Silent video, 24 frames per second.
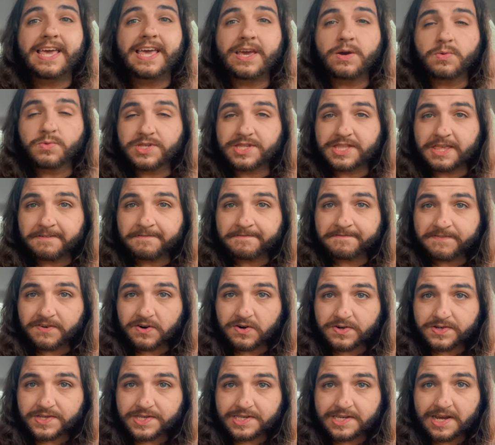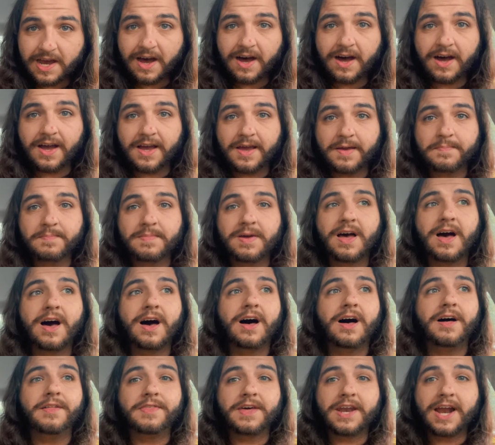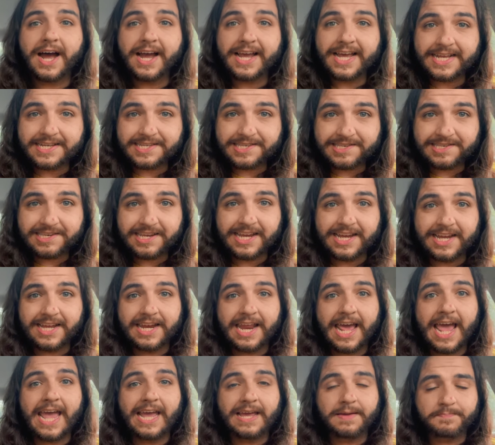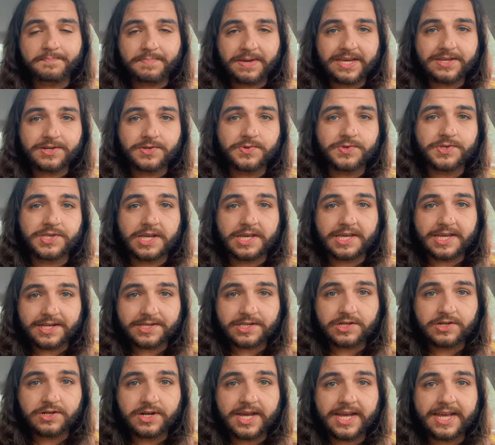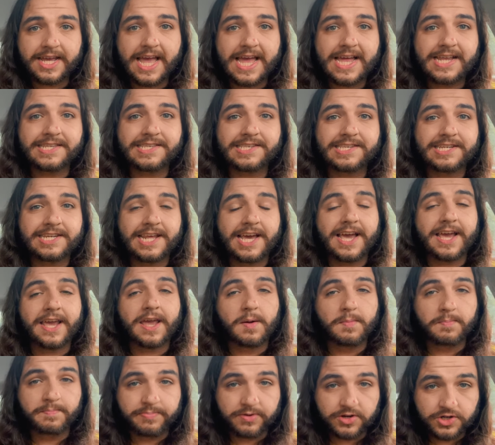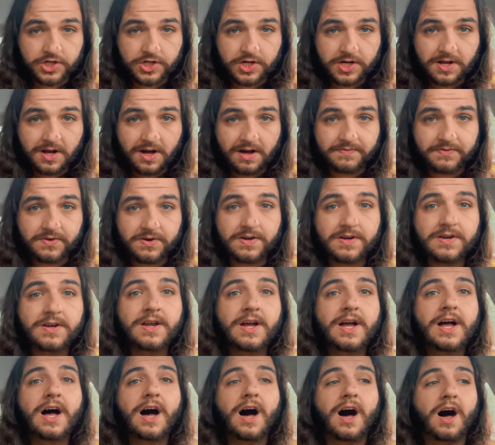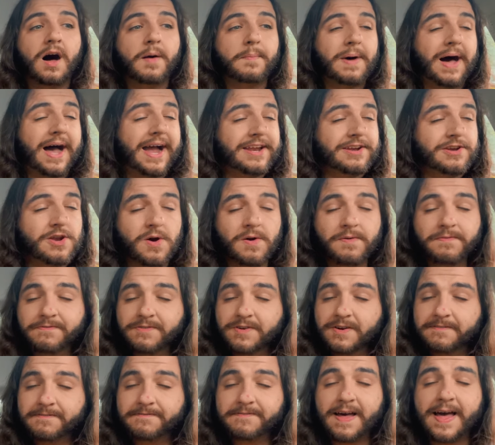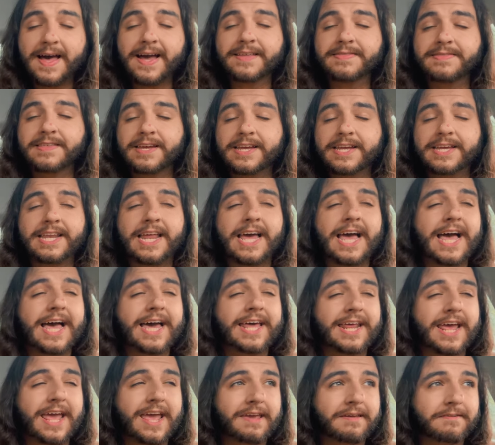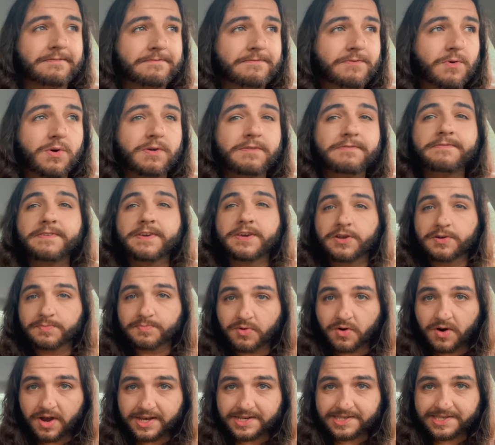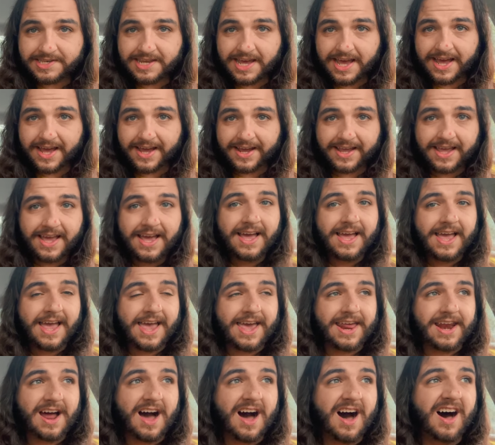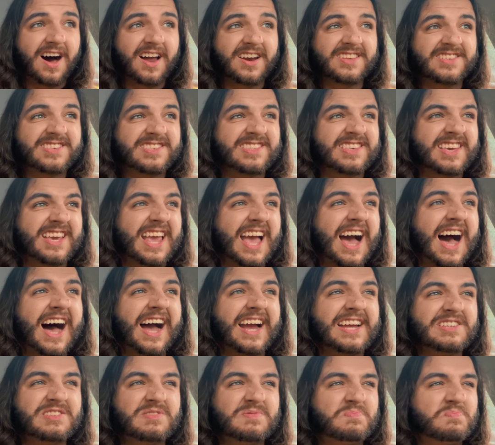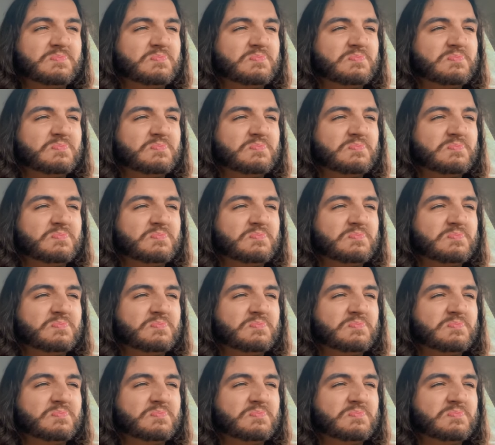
it was the first time that I had seen a Beatles Yesterday and Today Butcher cover. I know for a fact that it had a four-figure price tag, and honestly, I